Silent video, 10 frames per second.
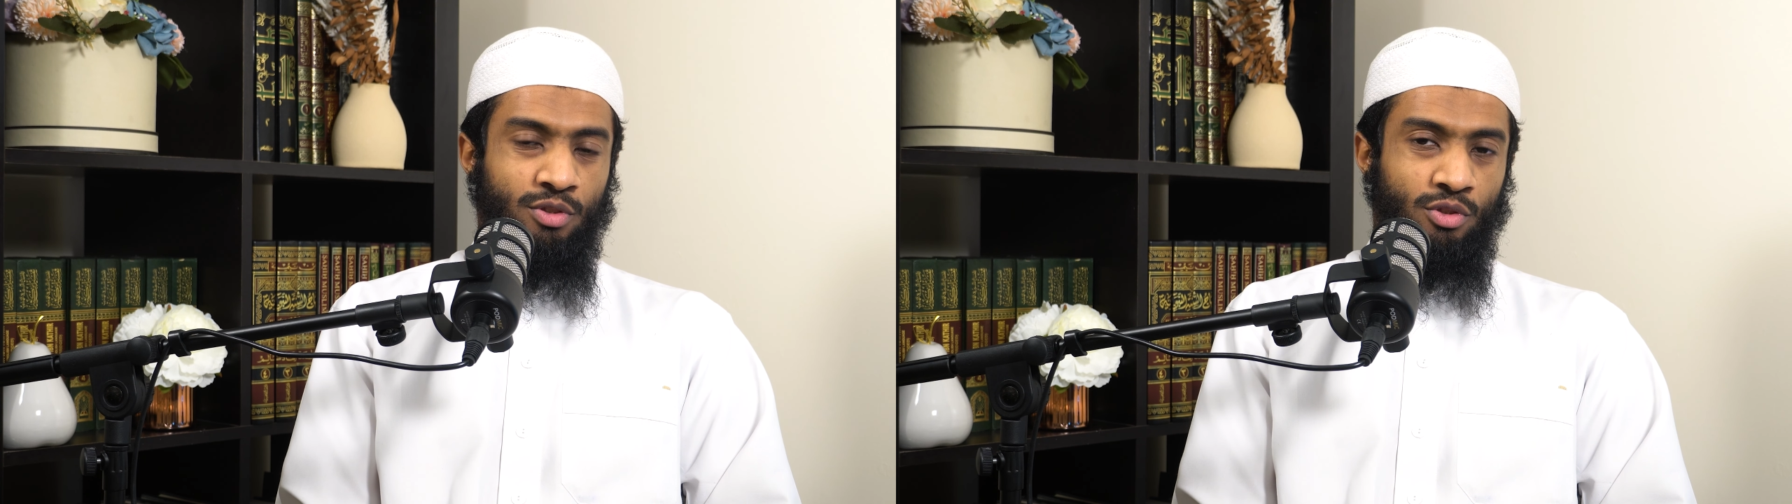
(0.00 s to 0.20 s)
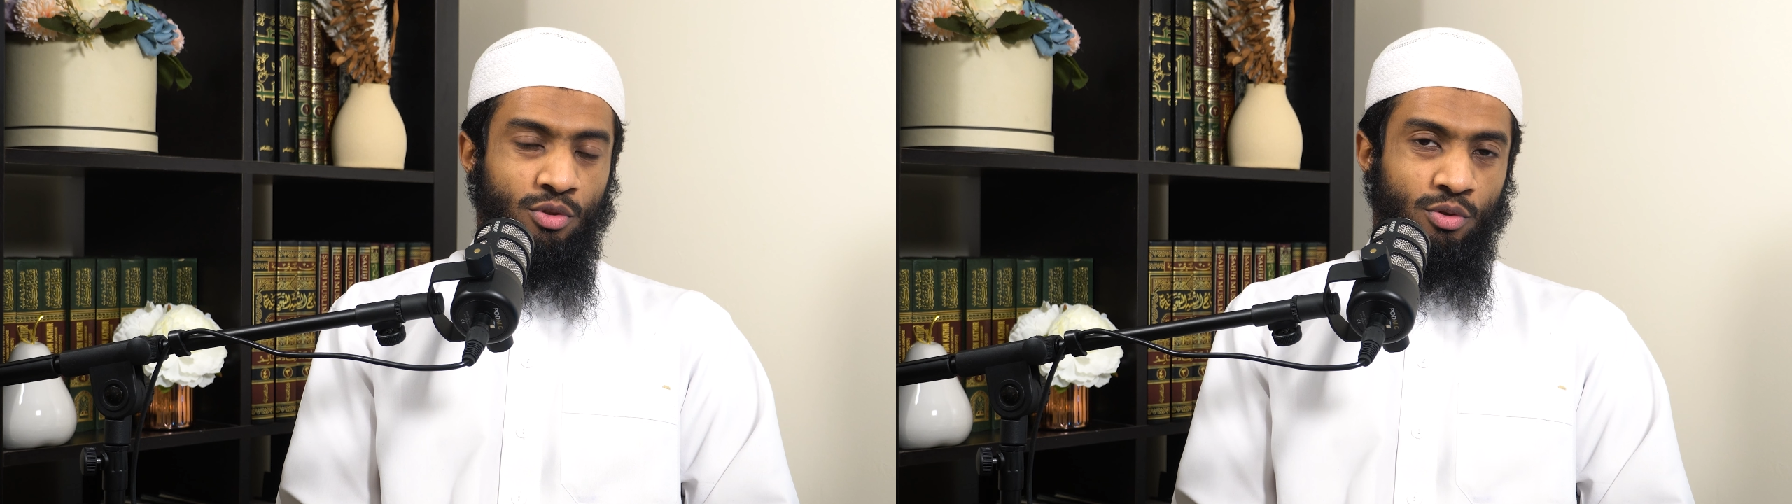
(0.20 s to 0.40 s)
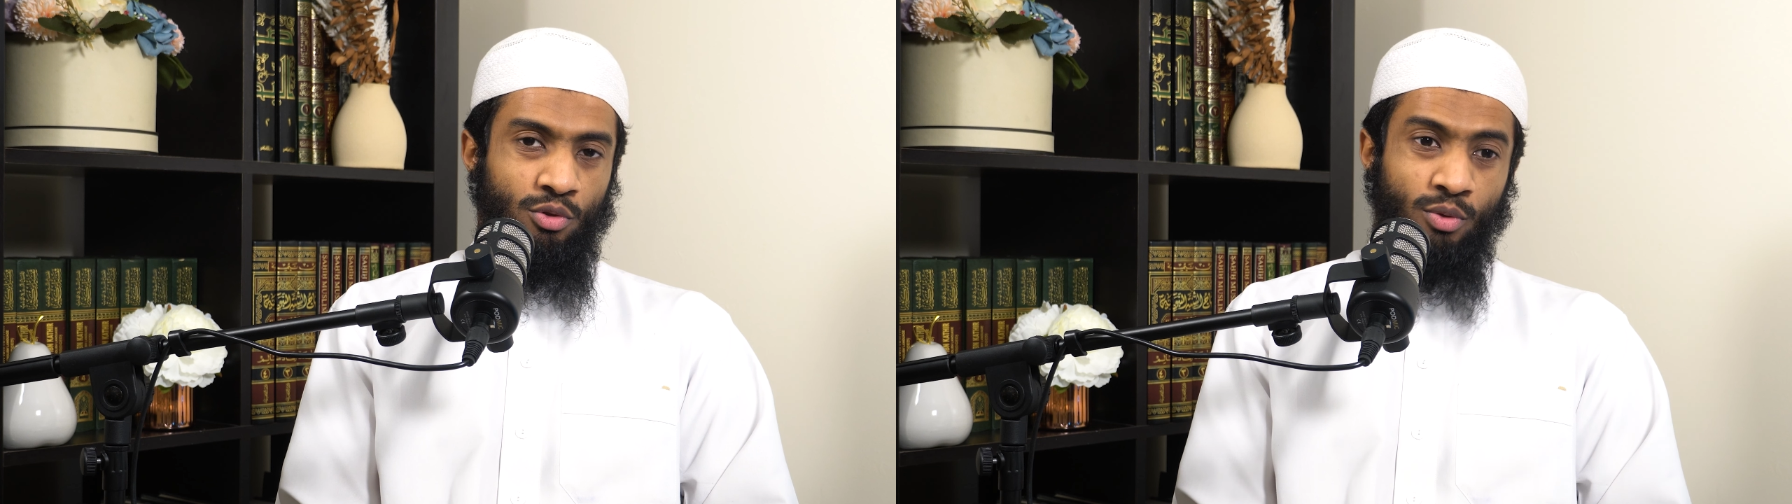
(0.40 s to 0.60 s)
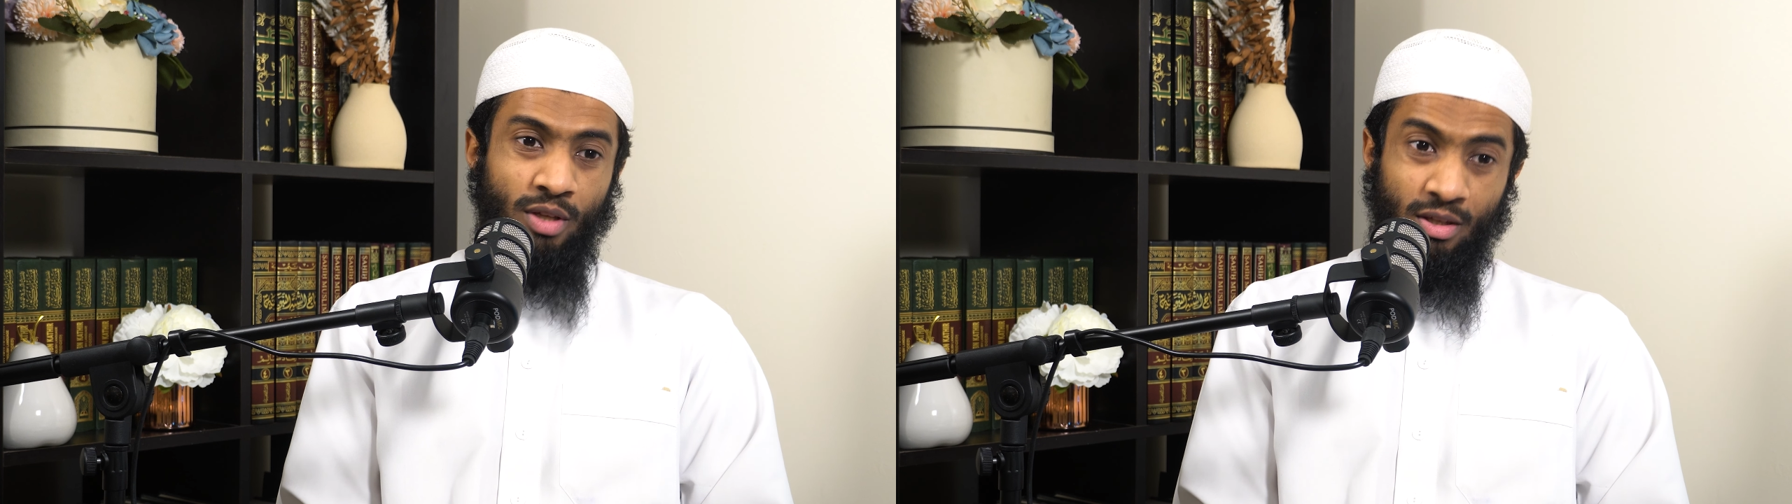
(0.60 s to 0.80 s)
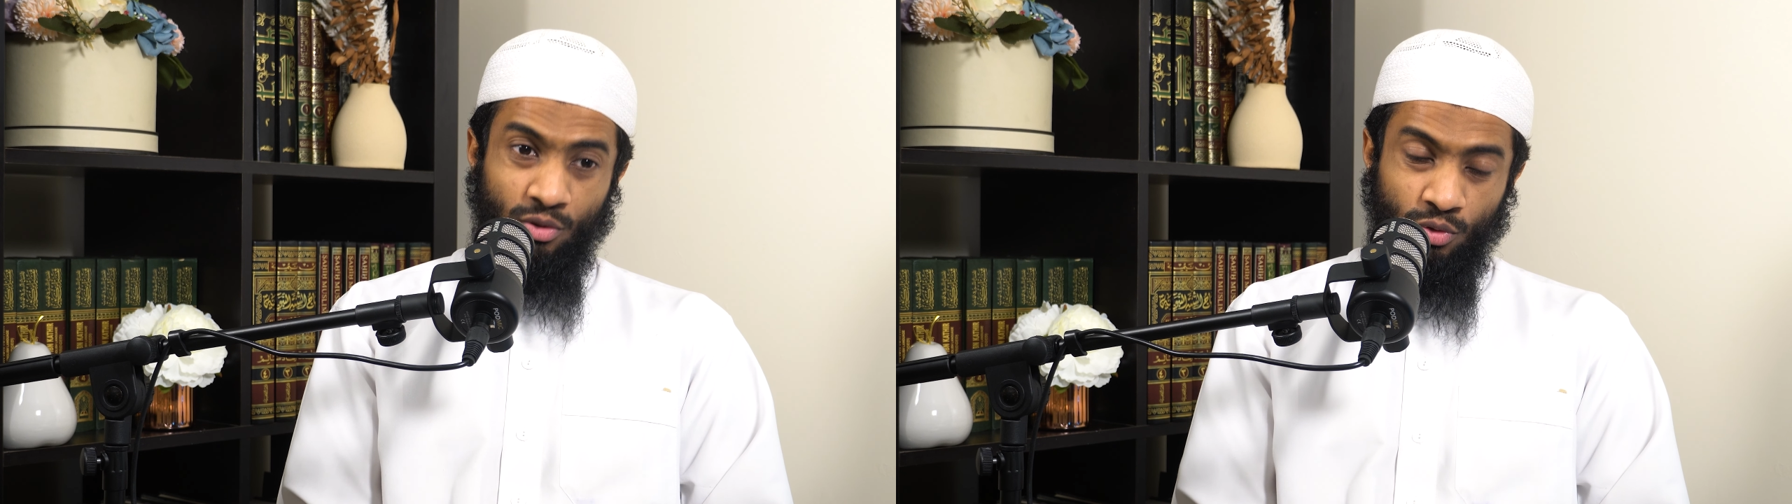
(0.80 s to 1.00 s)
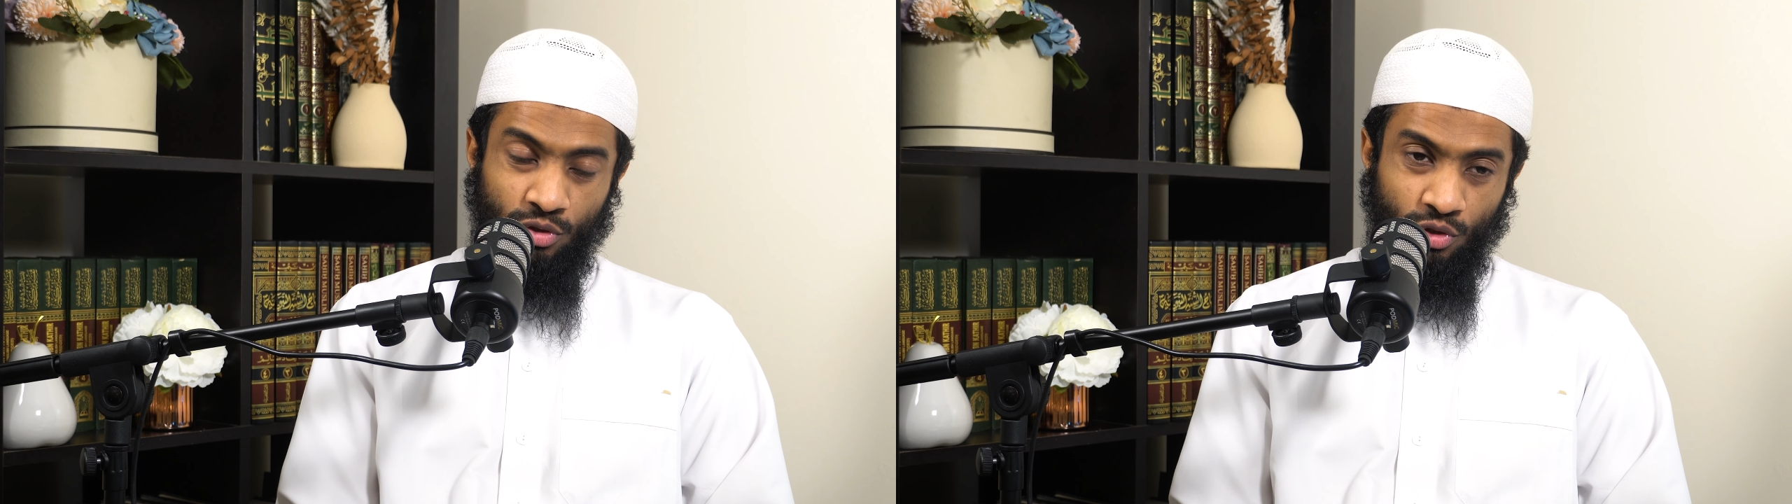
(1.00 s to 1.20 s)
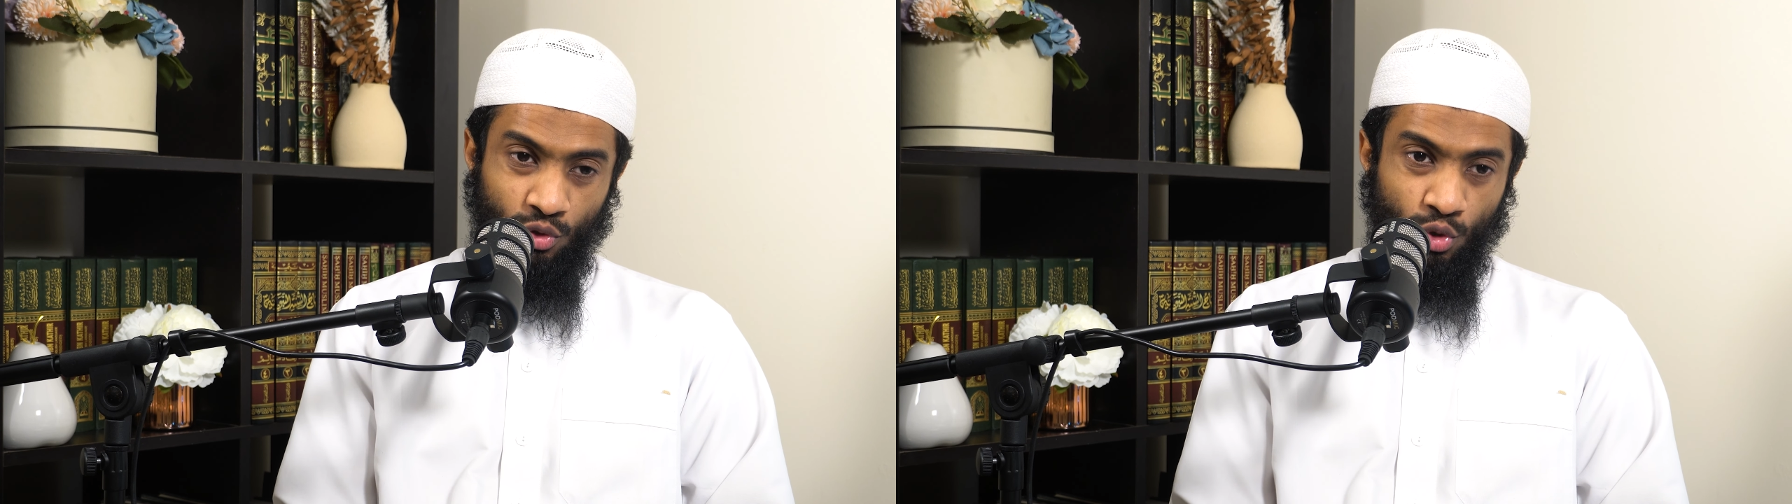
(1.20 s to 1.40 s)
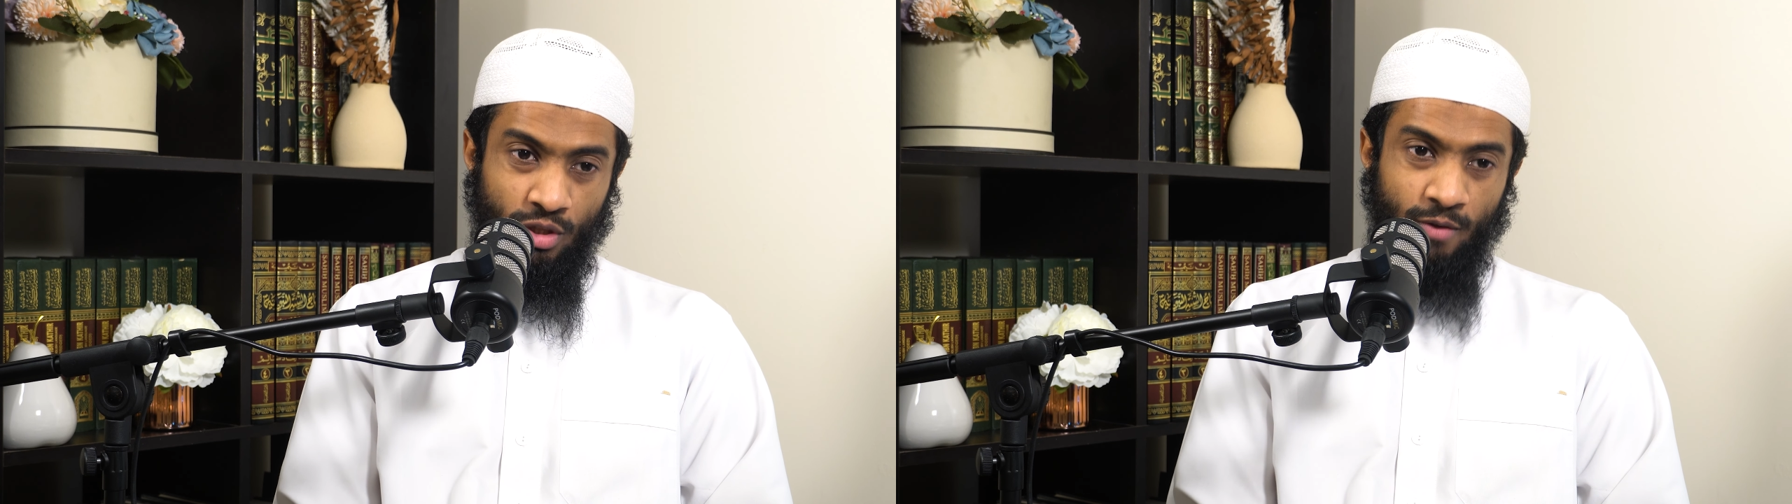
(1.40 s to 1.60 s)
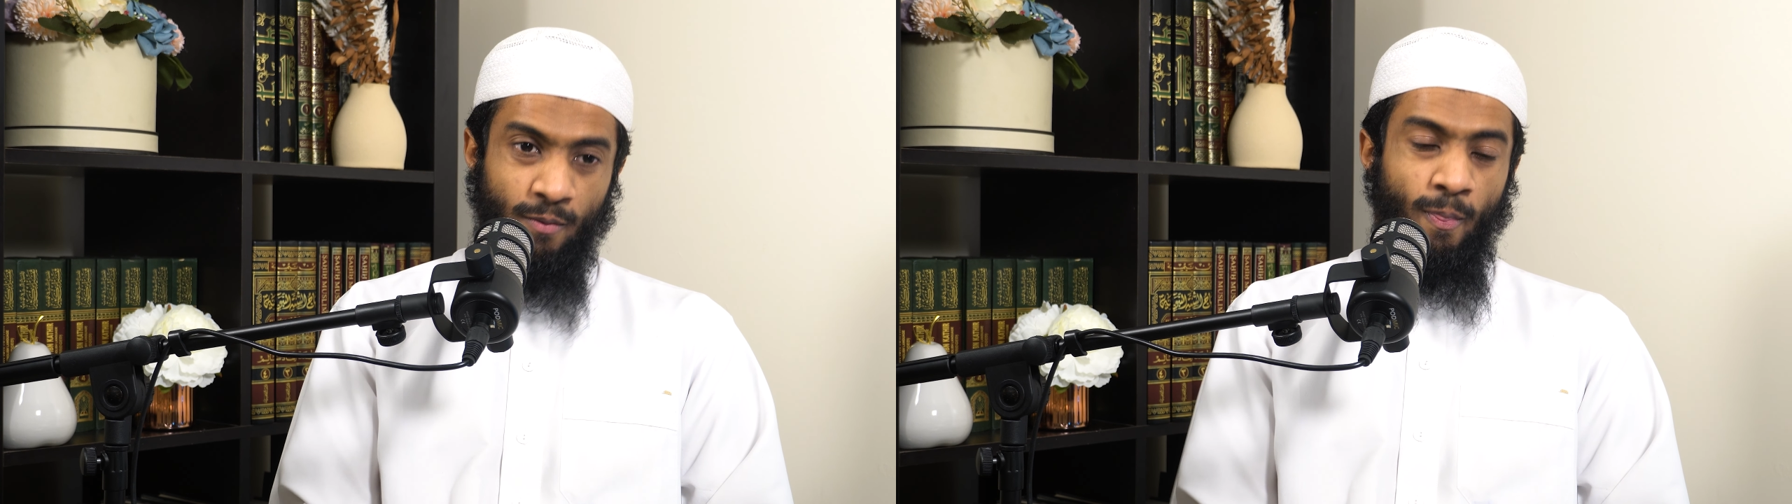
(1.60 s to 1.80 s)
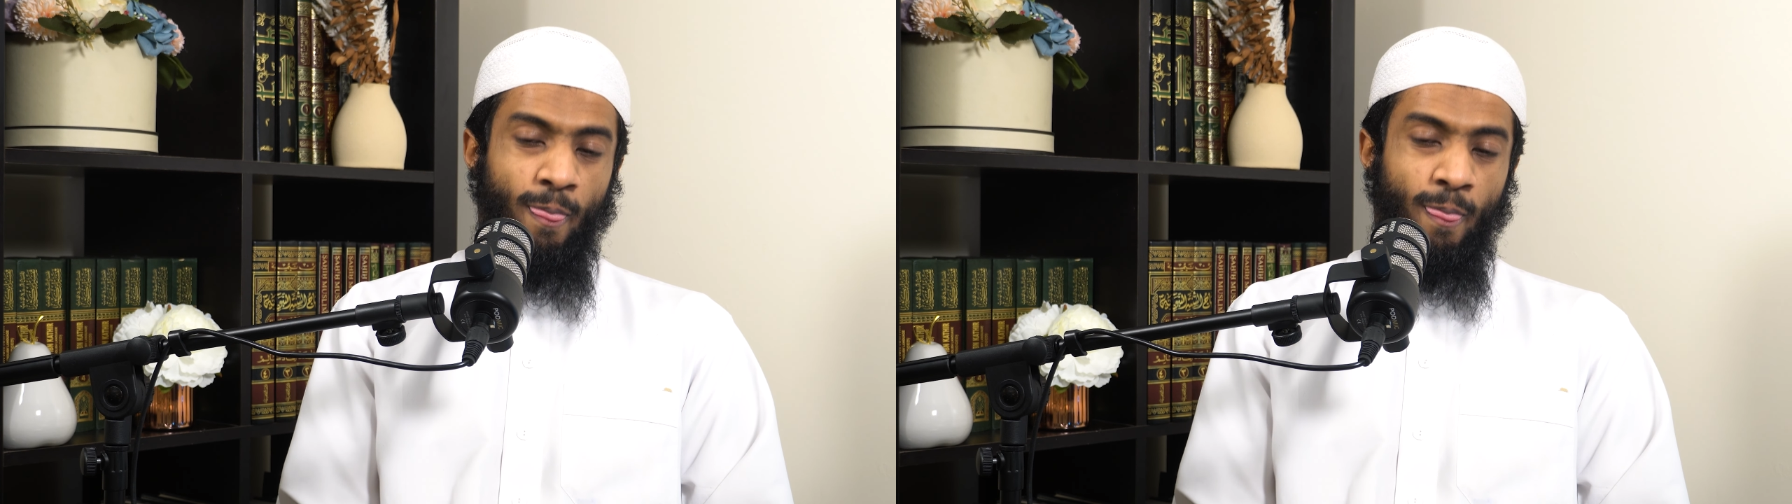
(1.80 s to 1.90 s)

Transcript: So doing it according to the sunnah